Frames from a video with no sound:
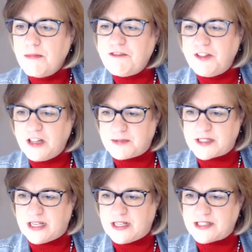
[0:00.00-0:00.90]
Philip
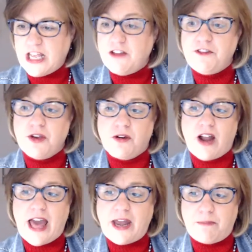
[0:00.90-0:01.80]
says, if you
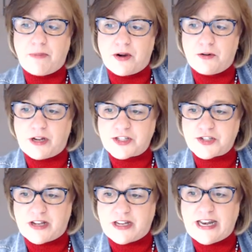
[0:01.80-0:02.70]
are at a bar or
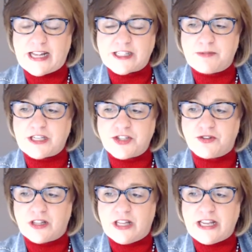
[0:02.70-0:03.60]
restaurant and ask the
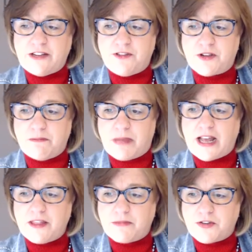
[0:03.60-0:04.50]
potential client if you can
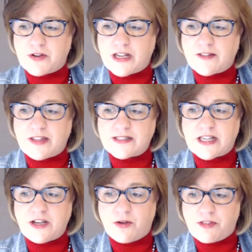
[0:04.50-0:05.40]
buy them a drink and they
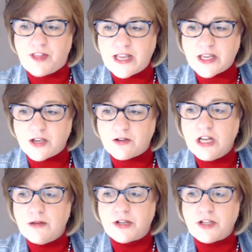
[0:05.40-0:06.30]
say, no, thank you,
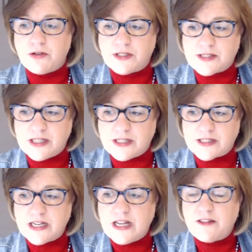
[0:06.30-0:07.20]
but you
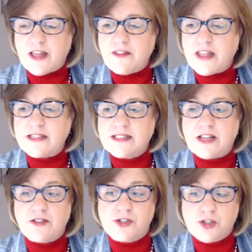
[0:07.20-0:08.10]
insist, then they
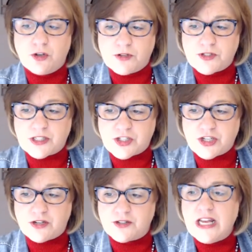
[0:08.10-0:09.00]
say they're sober 6
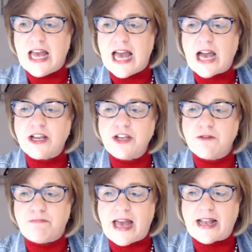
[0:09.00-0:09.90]
years. How can
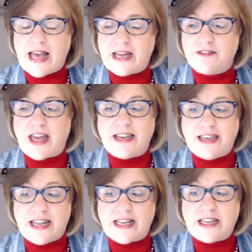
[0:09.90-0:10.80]
you back out of that
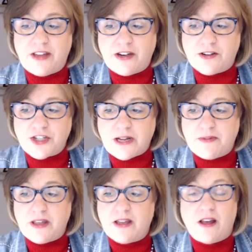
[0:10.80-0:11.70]
negative energy?
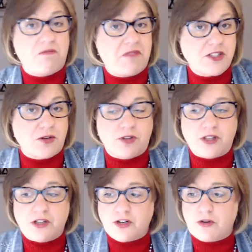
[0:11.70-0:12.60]
Oh, that's a really
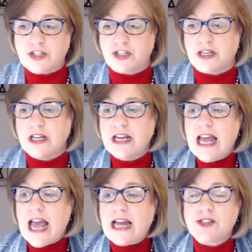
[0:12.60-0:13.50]
good question.
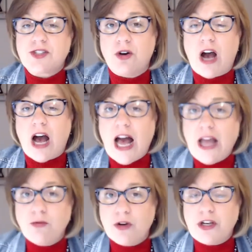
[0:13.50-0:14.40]
And so I
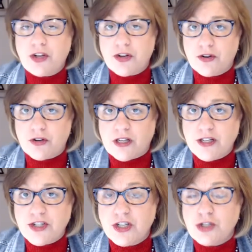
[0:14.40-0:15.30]
would
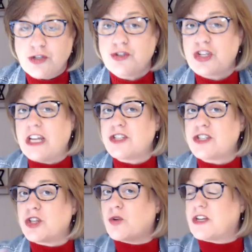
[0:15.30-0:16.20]
encourage to change
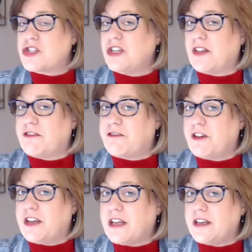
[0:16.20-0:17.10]
the question on the
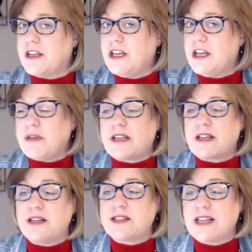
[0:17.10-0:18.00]
front end,
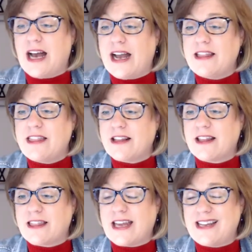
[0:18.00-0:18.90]
because I think
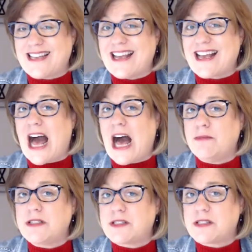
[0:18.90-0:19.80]
that that is a
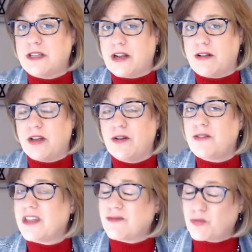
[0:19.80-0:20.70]
common scenario
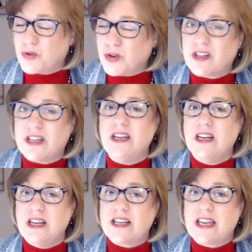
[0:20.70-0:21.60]
that really
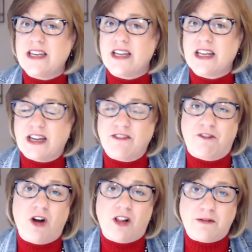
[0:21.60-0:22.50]
can
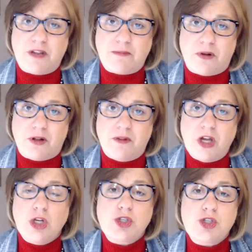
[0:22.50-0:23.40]
fall on people.
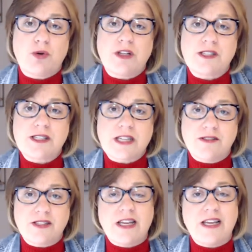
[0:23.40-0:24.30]
So instead
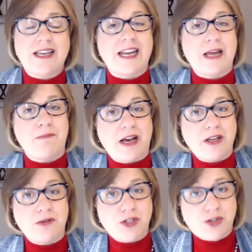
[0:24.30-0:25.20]
of saying, can I buy
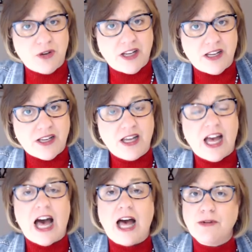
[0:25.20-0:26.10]
you a drink?
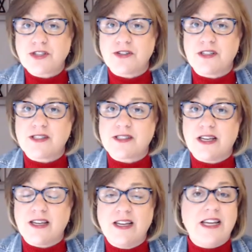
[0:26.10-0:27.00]
I would turn and
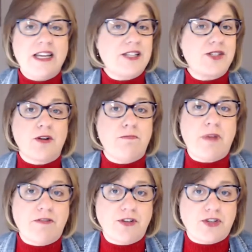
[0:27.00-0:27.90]
say, is there a
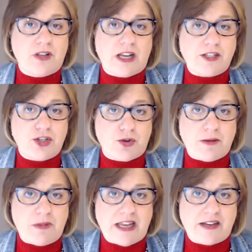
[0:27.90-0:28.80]
beverage you'd like to
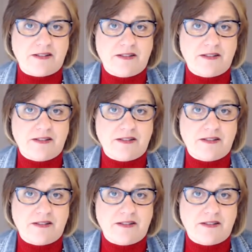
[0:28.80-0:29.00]
join me in?